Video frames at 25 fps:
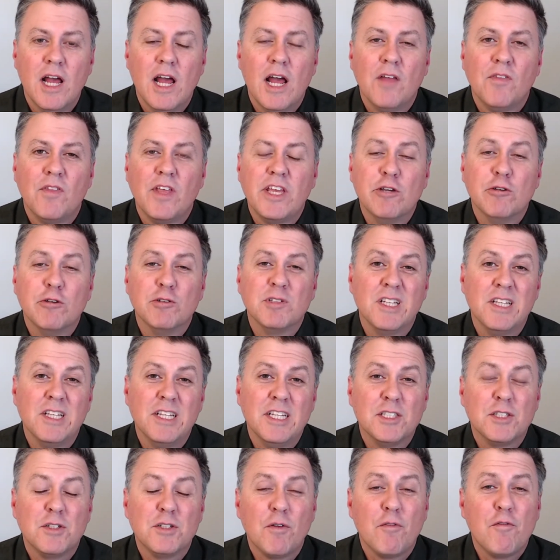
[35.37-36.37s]
They use at
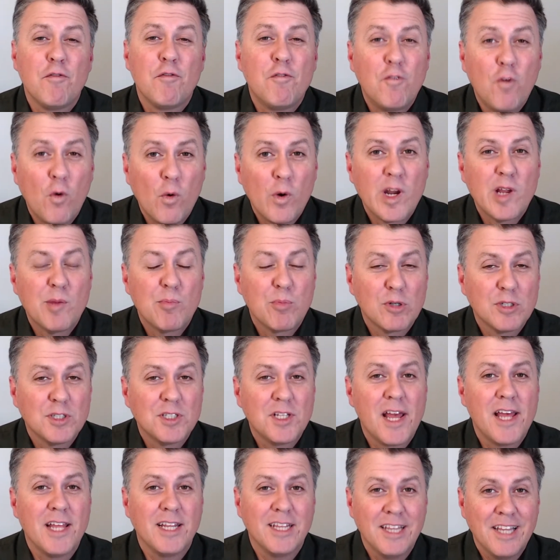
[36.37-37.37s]
least
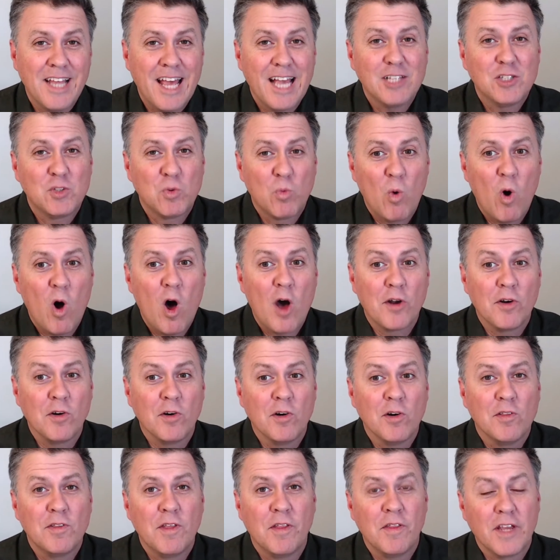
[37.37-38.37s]
40% less
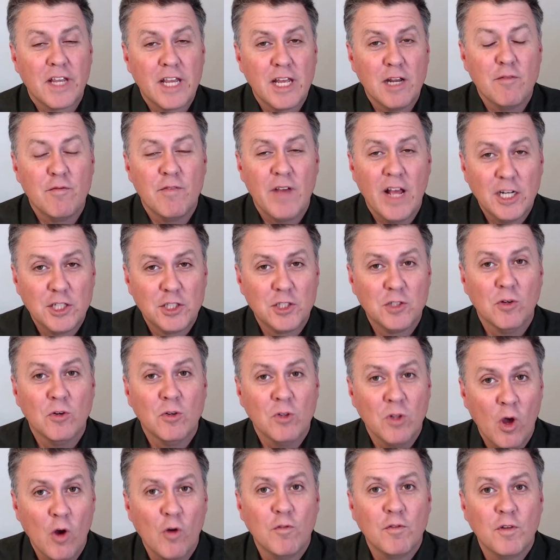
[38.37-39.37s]
water than the conventional
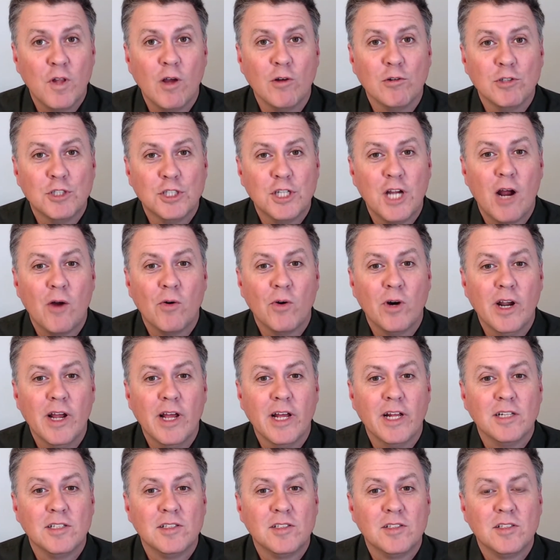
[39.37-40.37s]
low-flow
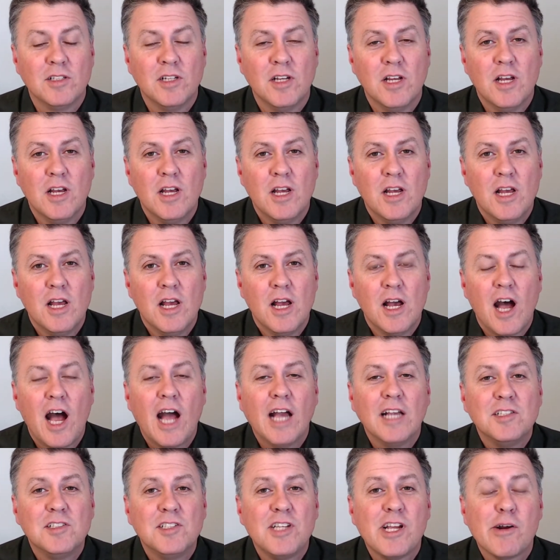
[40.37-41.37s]
showerheads.
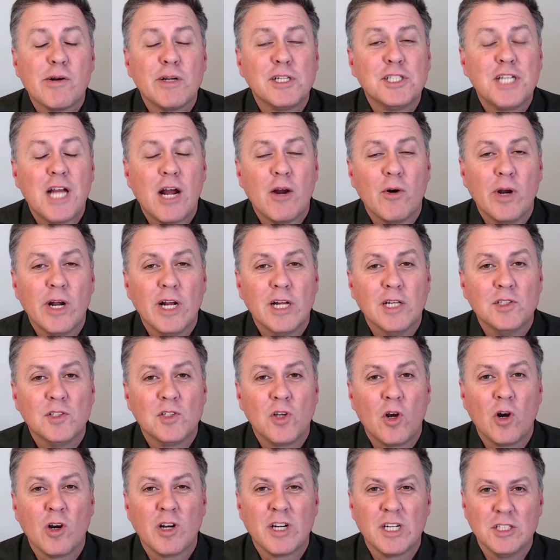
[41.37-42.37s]
High Sierra showerheads
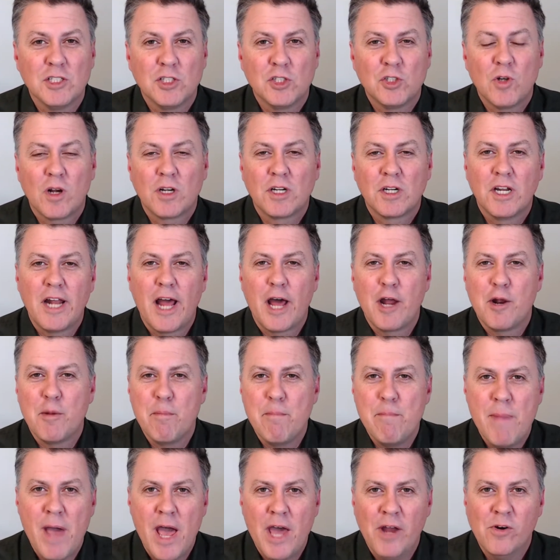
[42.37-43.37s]
are constructed out of
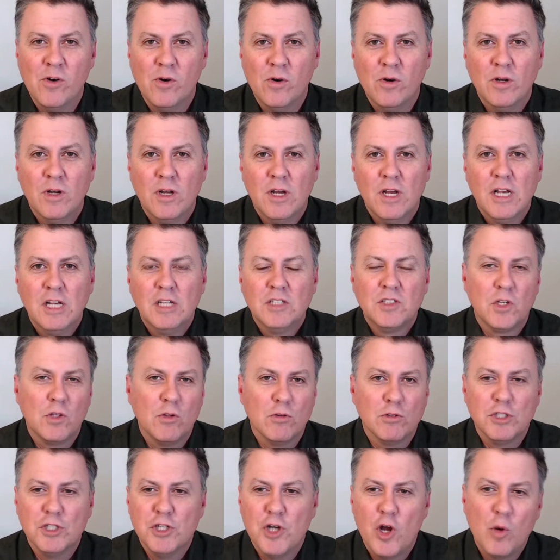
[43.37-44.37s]
metal, so
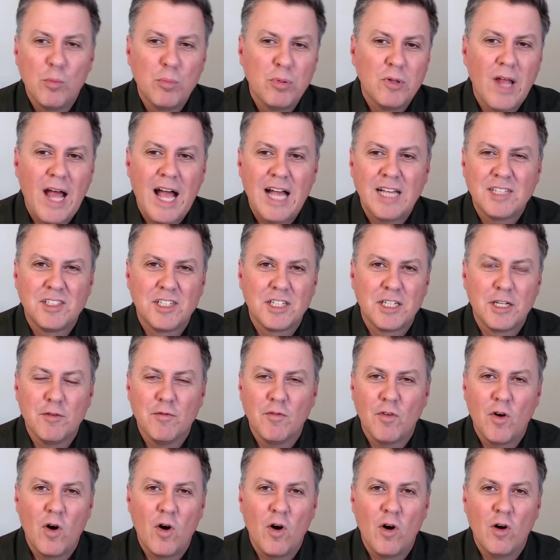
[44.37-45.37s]
there's no plastic
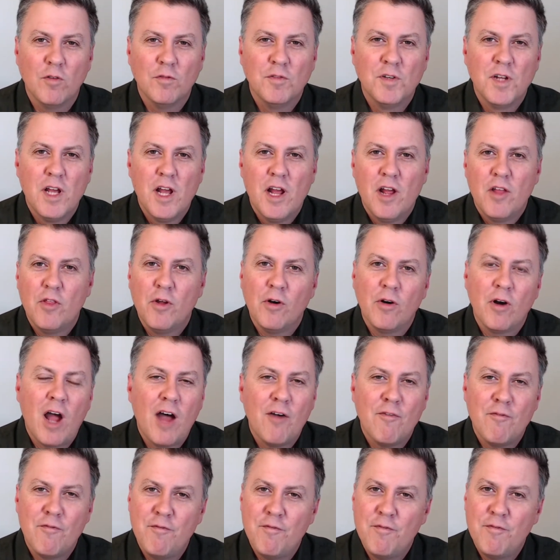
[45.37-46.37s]
involved, they're
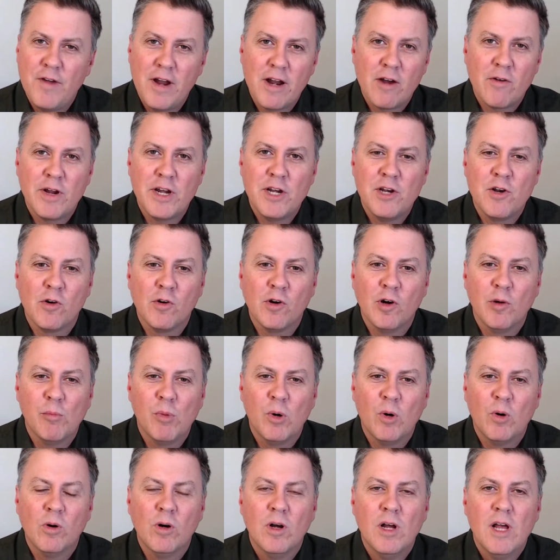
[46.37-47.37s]
very
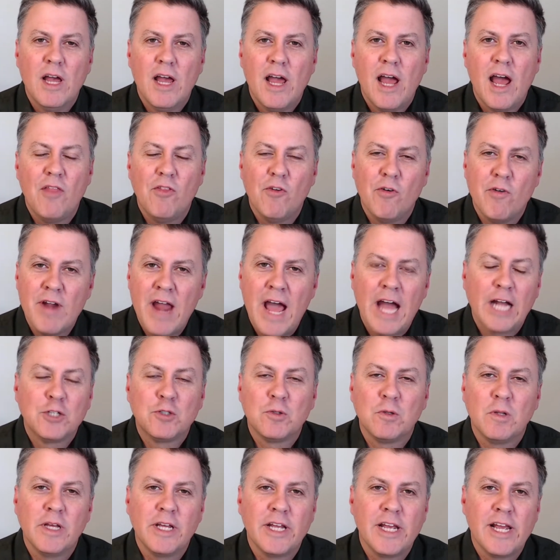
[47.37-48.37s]
durable, and they're
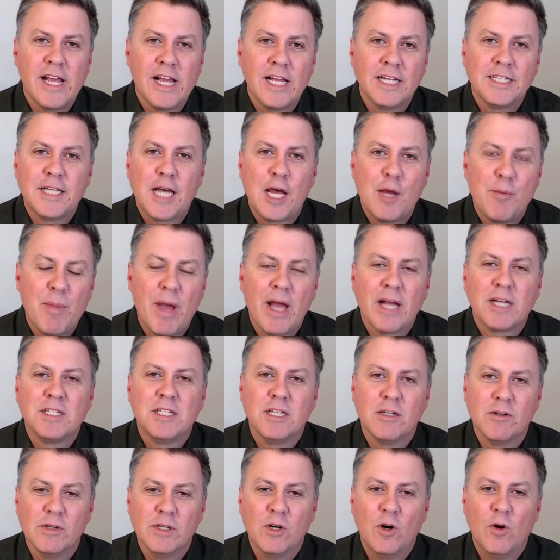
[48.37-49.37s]
naturally
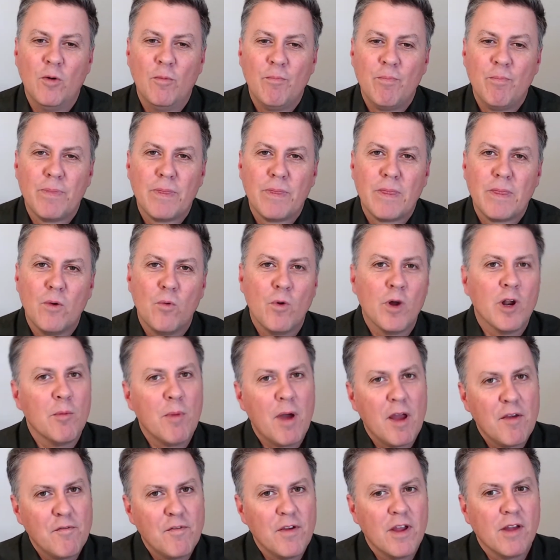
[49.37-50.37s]
antibacterial. One of
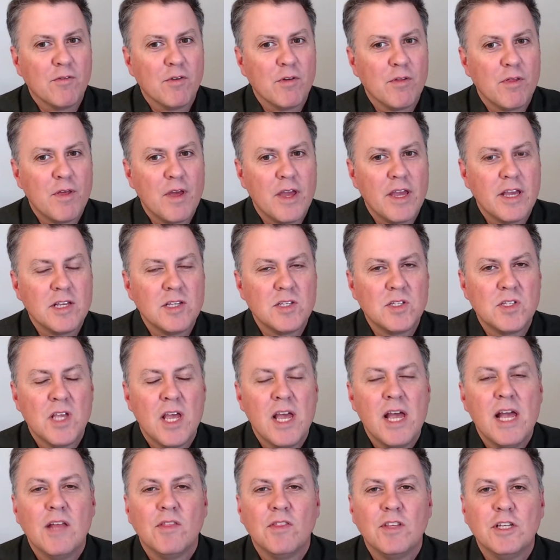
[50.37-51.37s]
my favorite things,
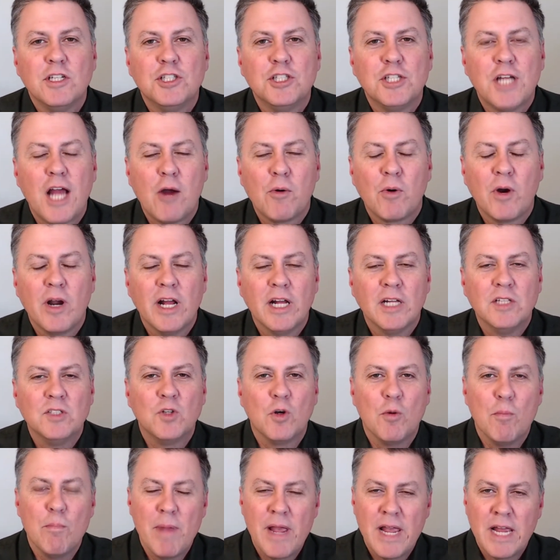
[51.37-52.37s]
these showerheads
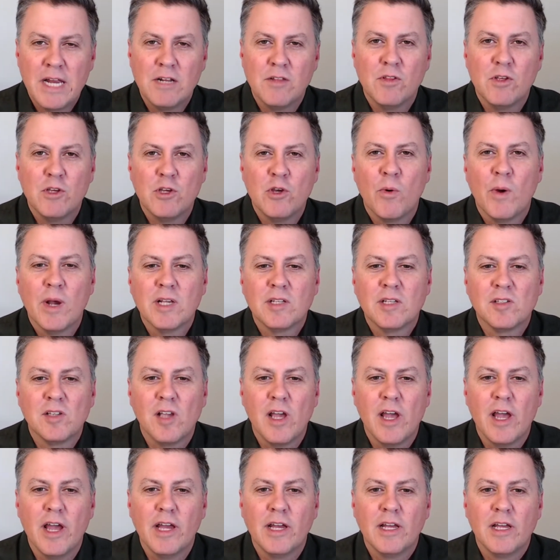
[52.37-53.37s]
are made in the
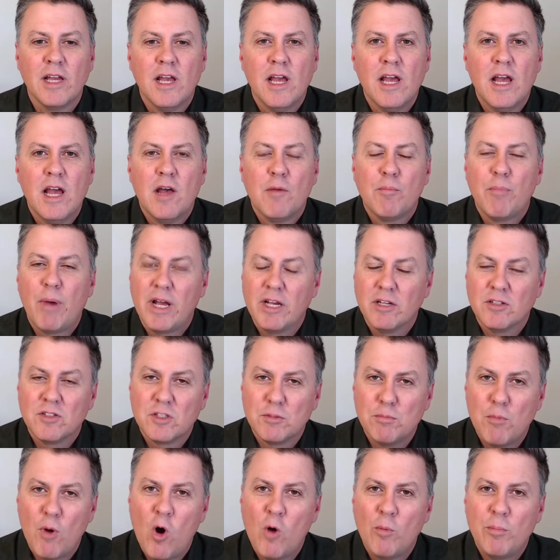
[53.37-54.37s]
USA by a
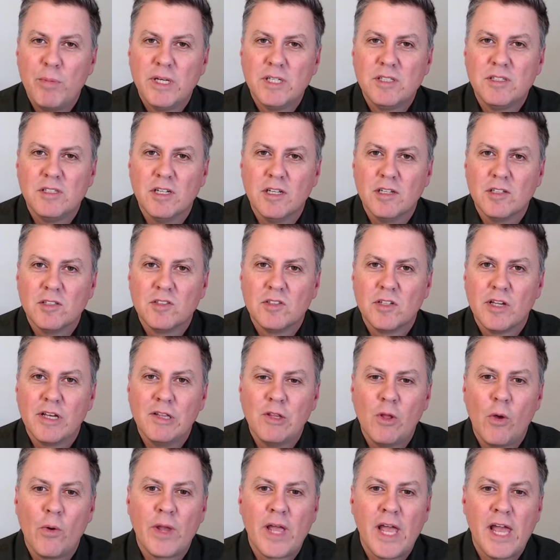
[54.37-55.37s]
small business
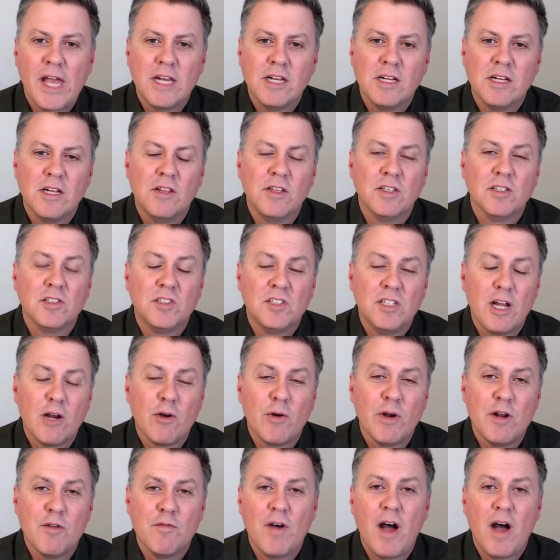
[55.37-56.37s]
located in the
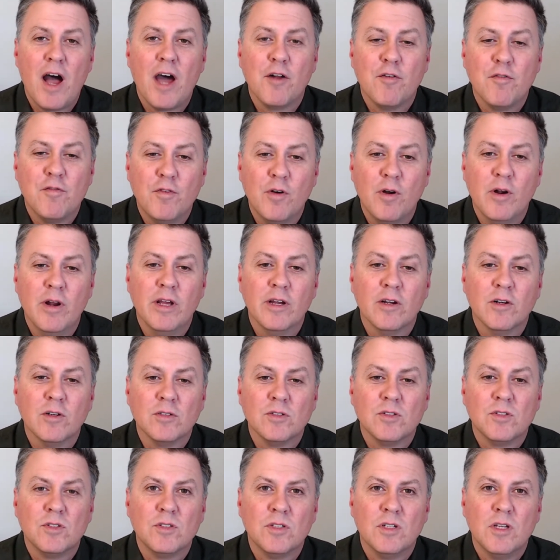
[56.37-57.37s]
Sierra Nevada
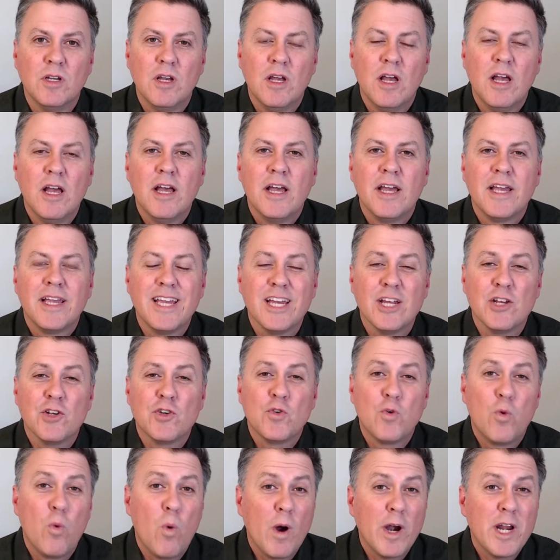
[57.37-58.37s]
foothills. Get
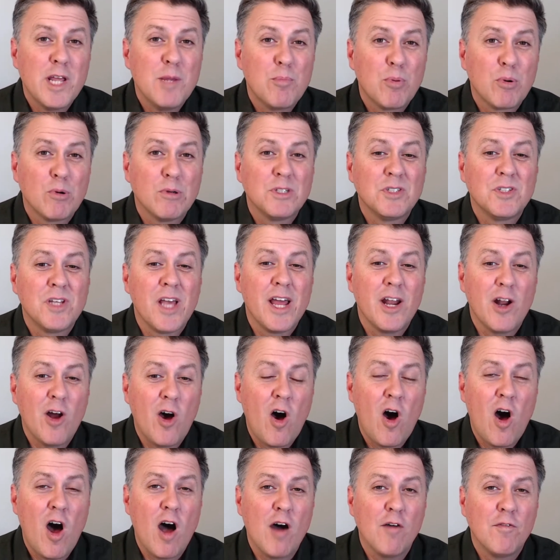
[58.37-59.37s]
20%
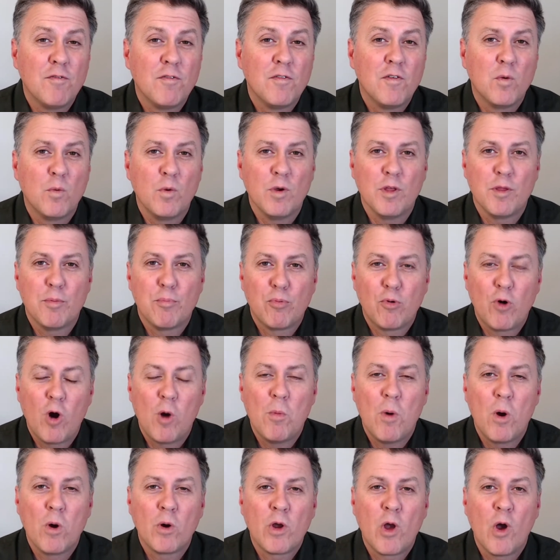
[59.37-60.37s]
off with
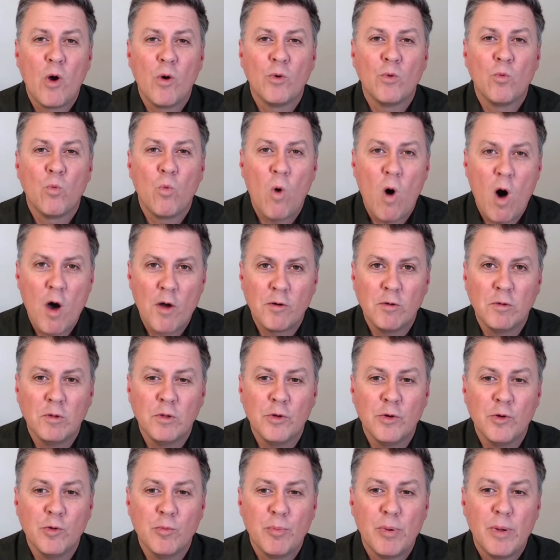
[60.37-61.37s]
promo code
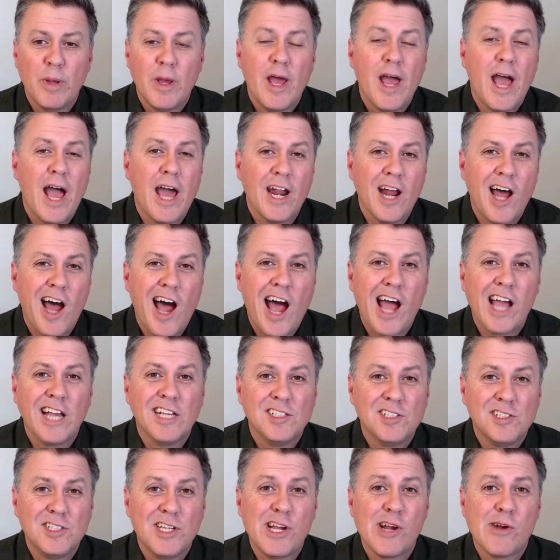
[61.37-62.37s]
WATERLOOP at
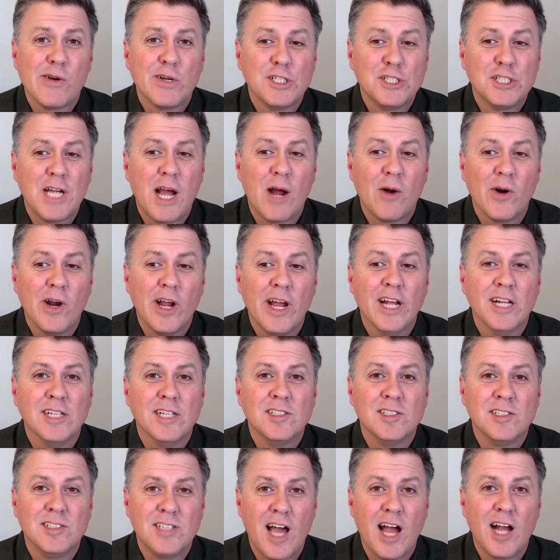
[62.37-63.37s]

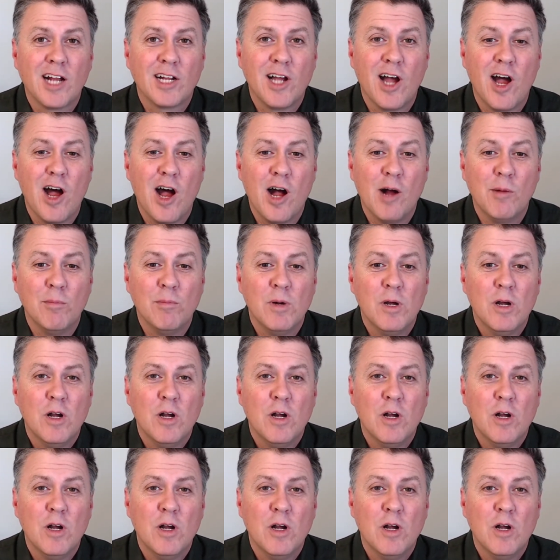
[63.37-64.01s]
highsierrashowerheads.com.